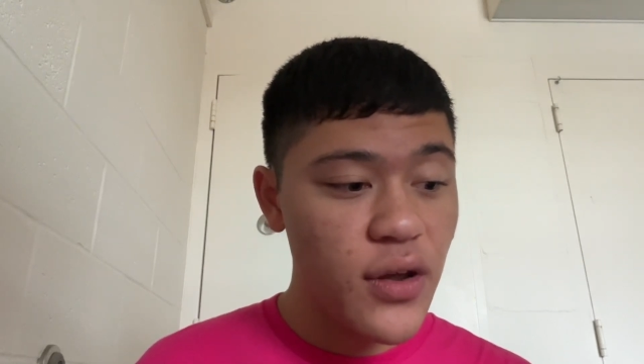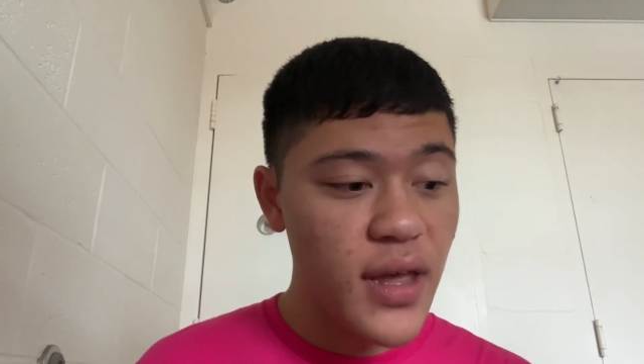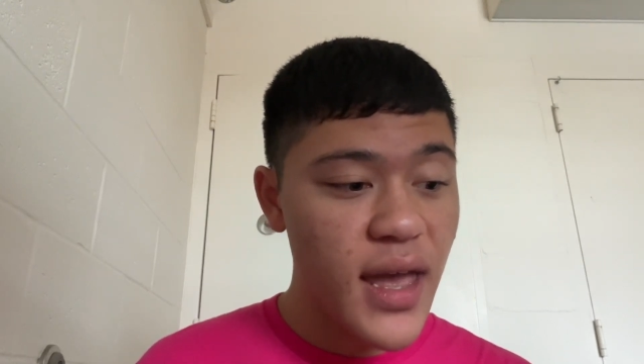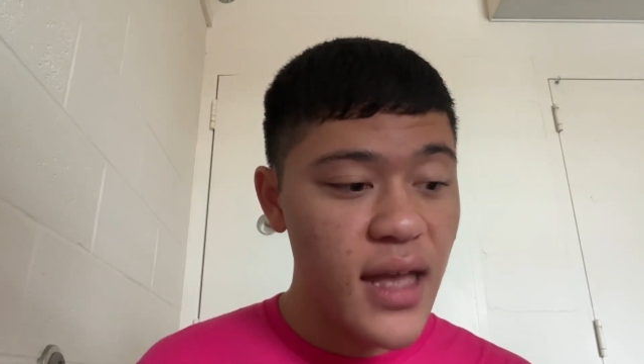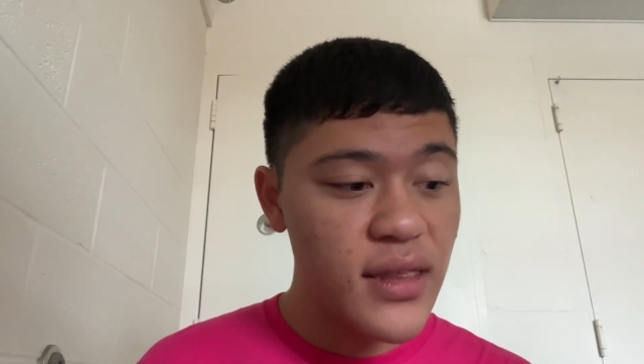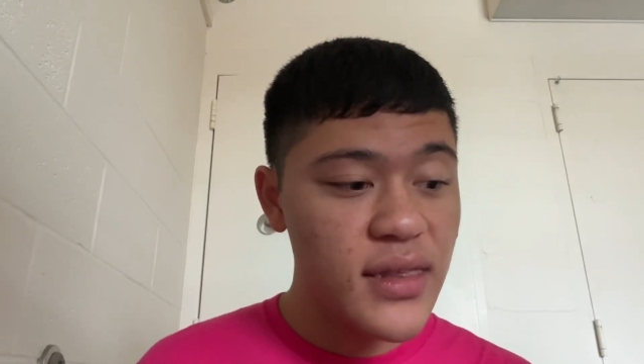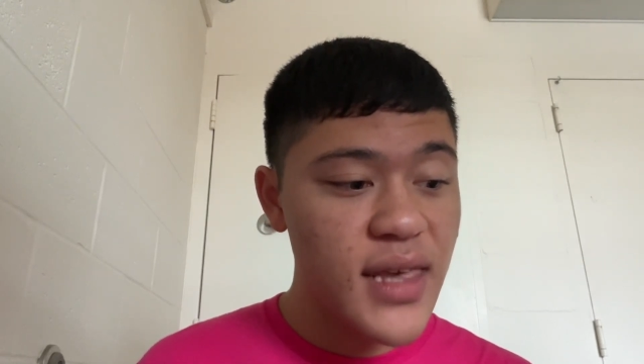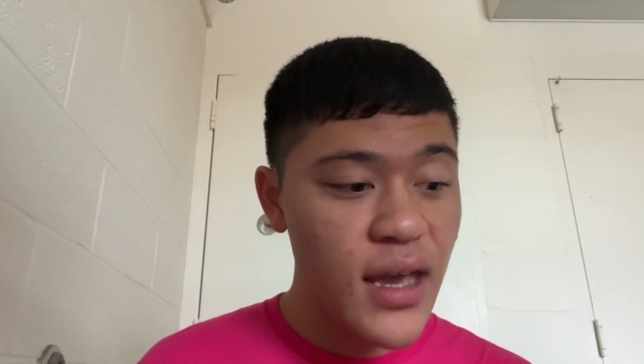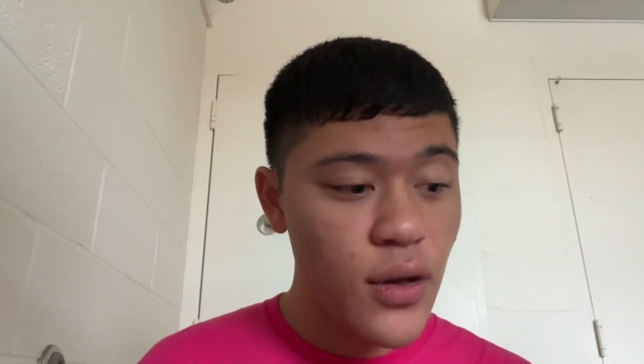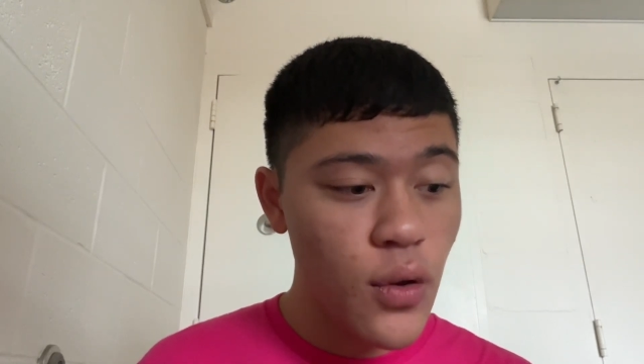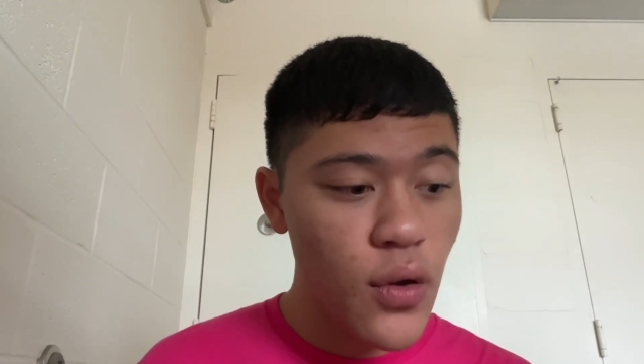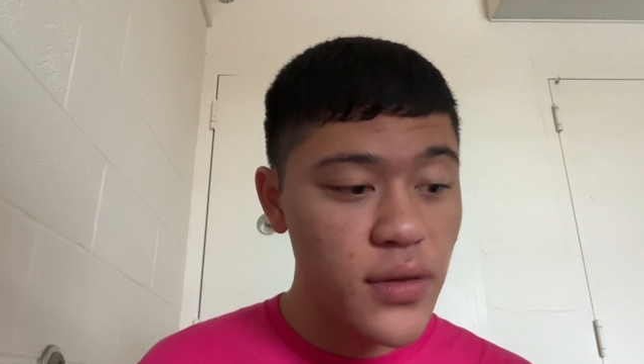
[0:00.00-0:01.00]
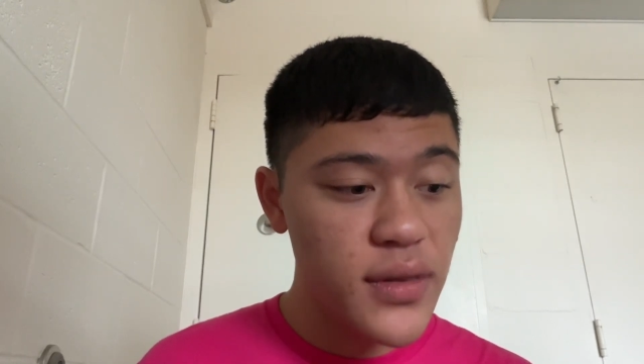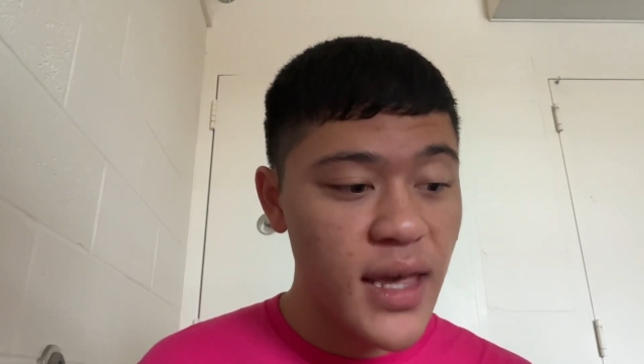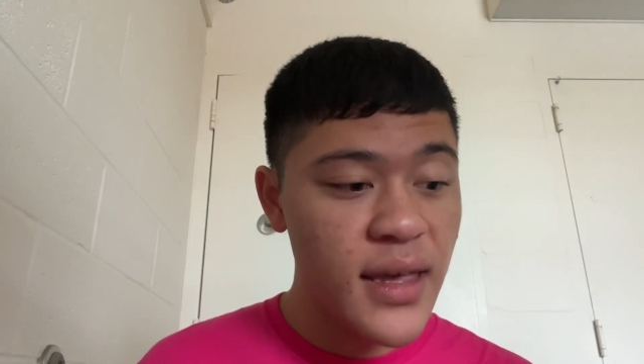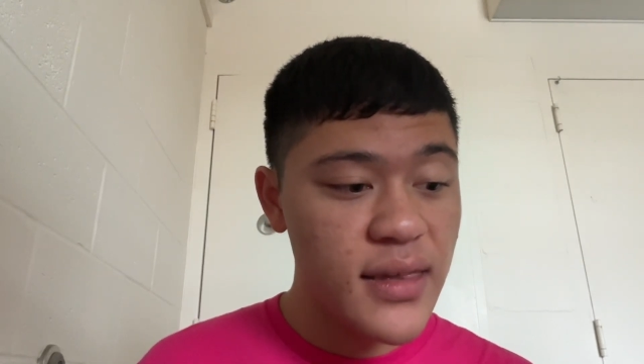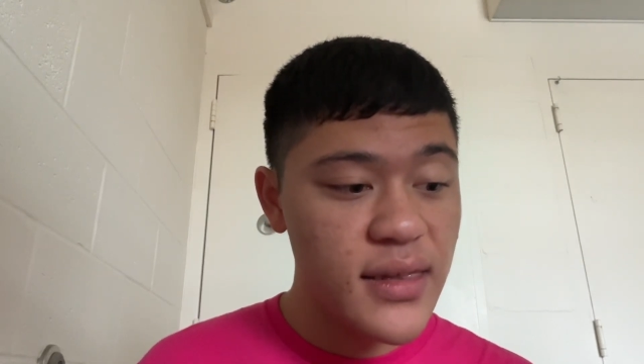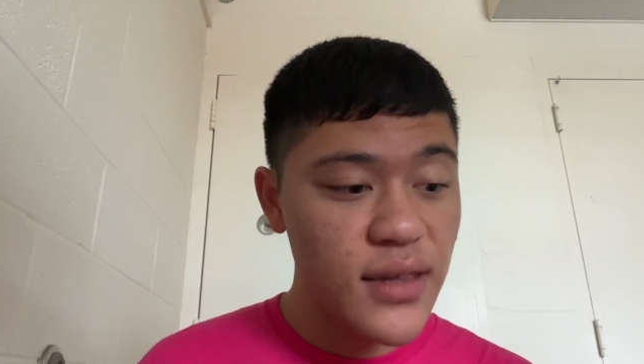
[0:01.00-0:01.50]
he had 10 goals,
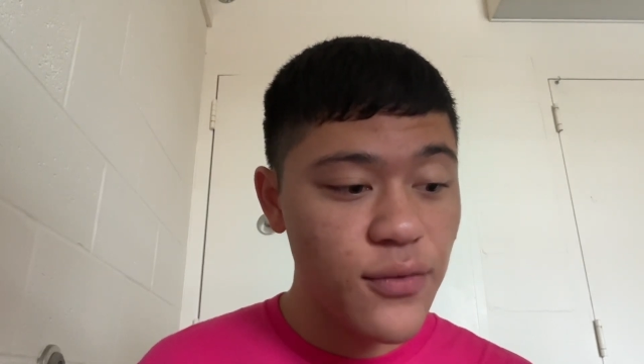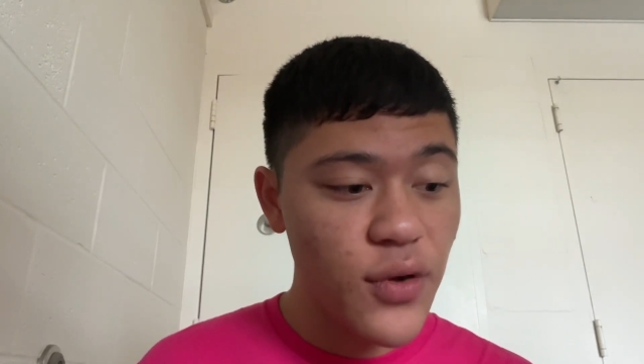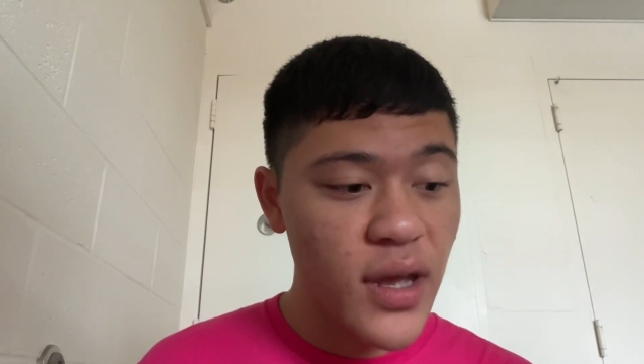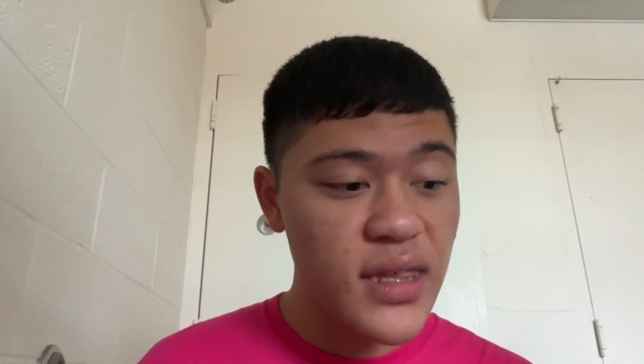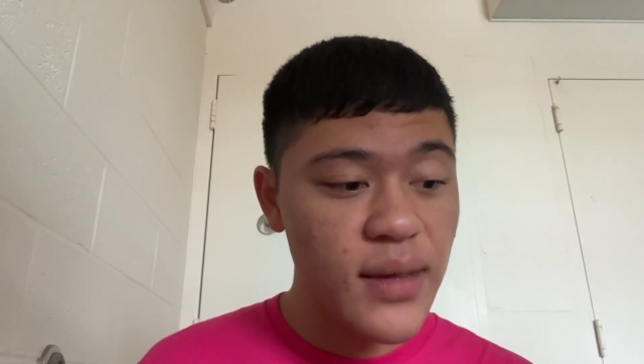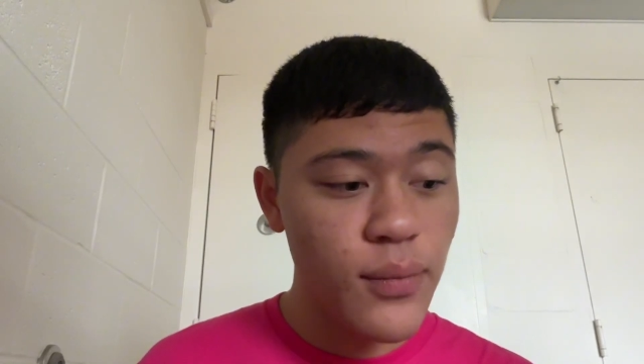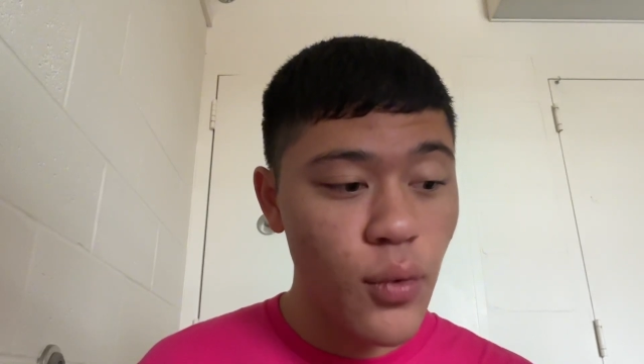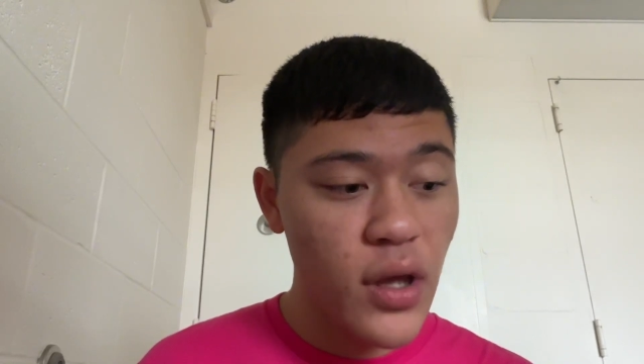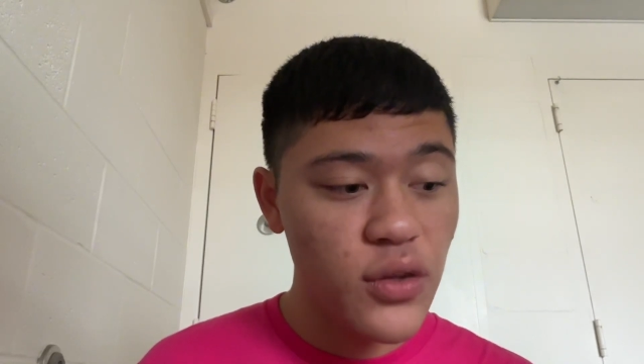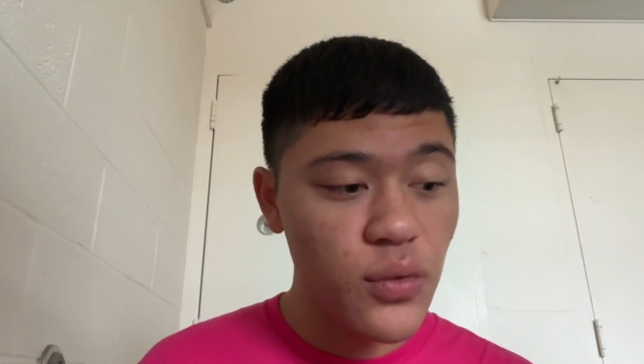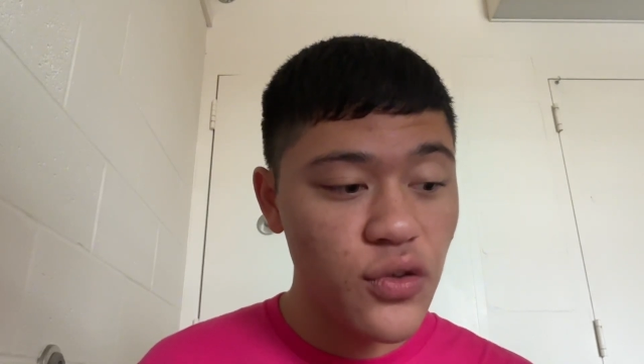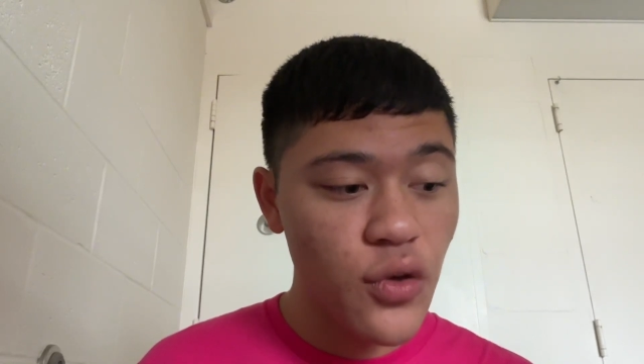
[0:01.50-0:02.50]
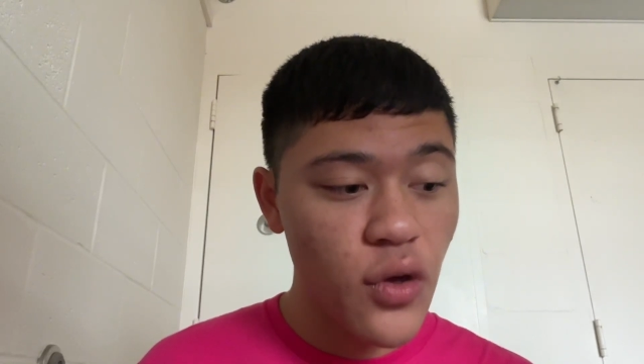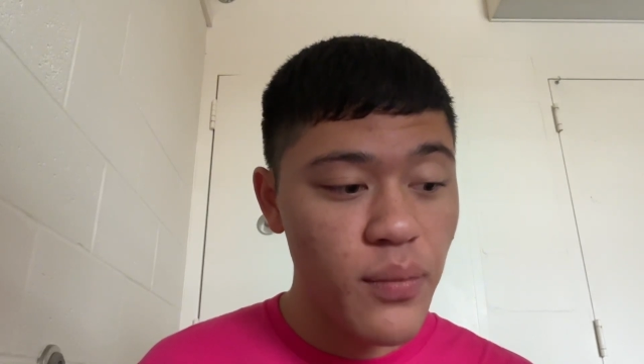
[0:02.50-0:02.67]
8 assists for 18 points, which is on